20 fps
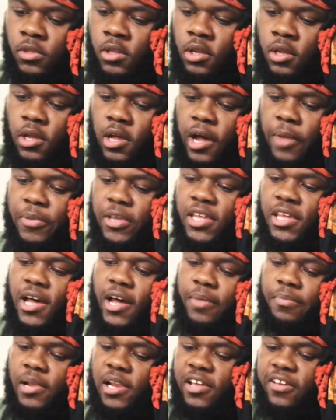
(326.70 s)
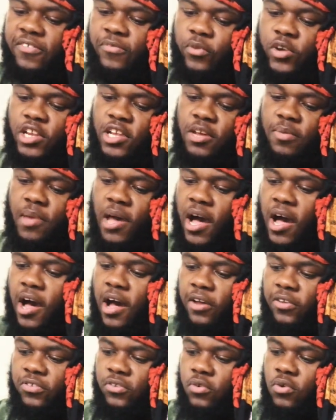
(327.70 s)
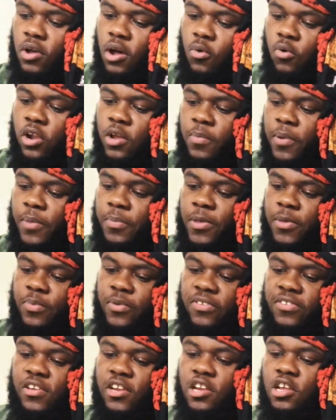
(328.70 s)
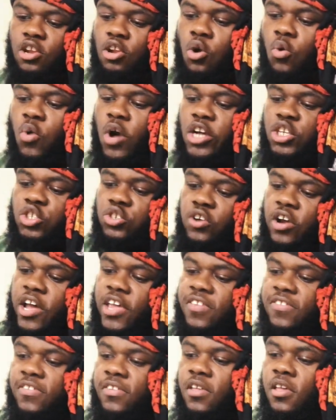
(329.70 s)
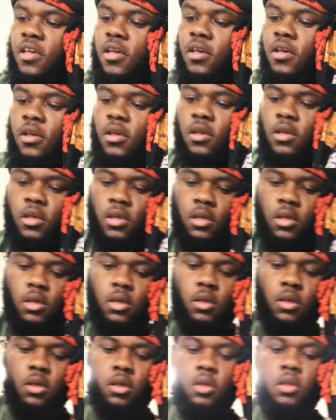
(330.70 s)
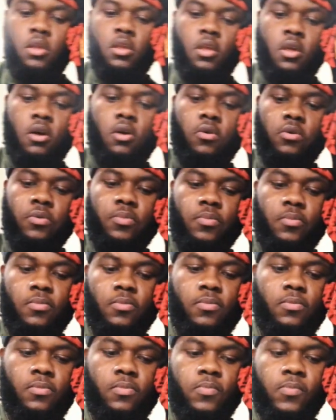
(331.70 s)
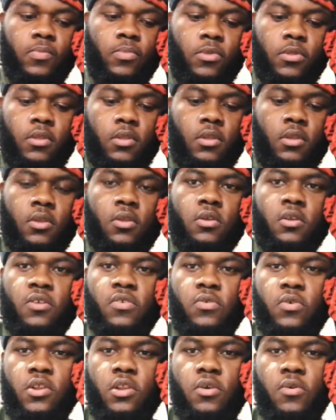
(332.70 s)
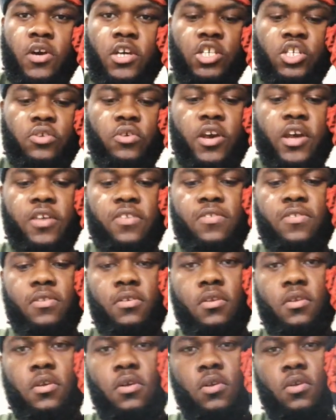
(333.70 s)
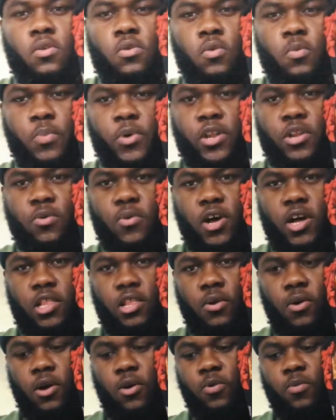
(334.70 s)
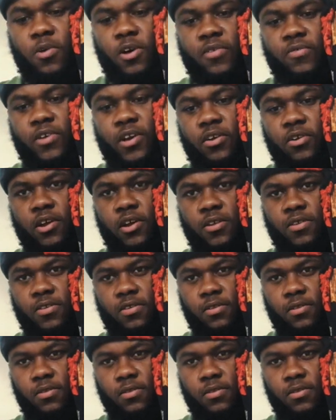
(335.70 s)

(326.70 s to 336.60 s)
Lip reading: Because I can't believe when they ask so now, what if people say they don't wash rice. Yo, so when you wash the rice, look on the water will come off the rice.